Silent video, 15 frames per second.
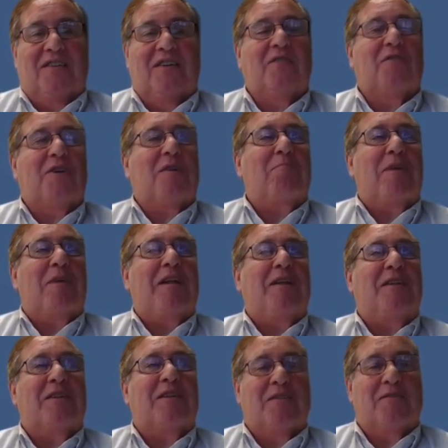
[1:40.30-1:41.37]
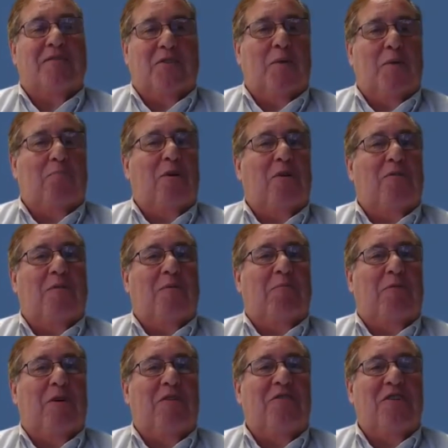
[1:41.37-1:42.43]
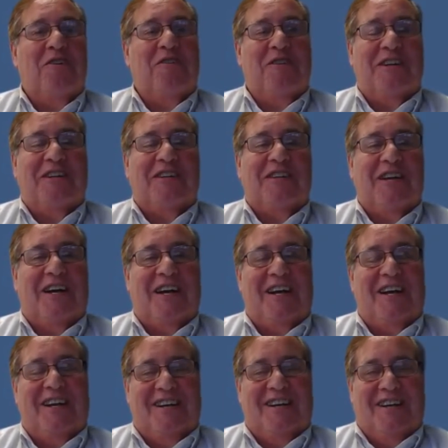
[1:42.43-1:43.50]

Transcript: delivering meat to from a butcher, and a